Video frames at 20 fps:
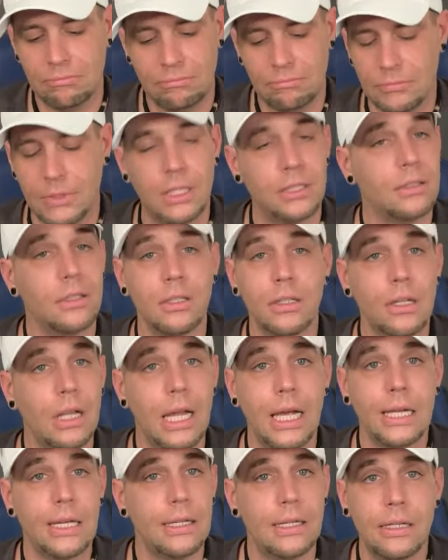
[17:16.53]
Doesn't look
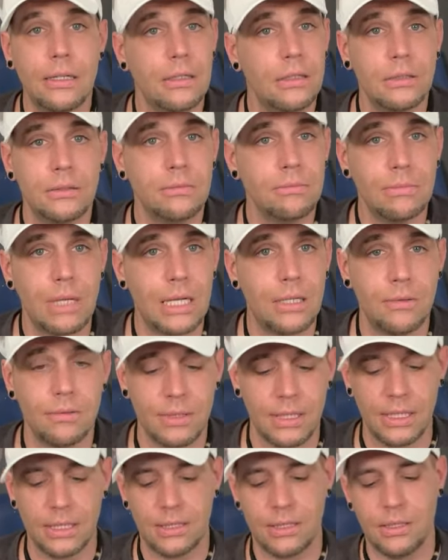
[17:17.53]
like it here. I don't
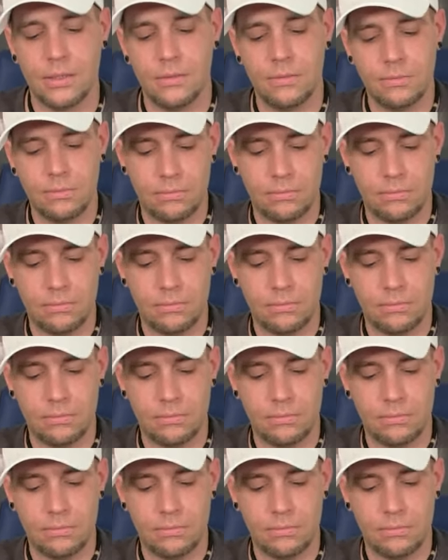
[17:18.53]
think so.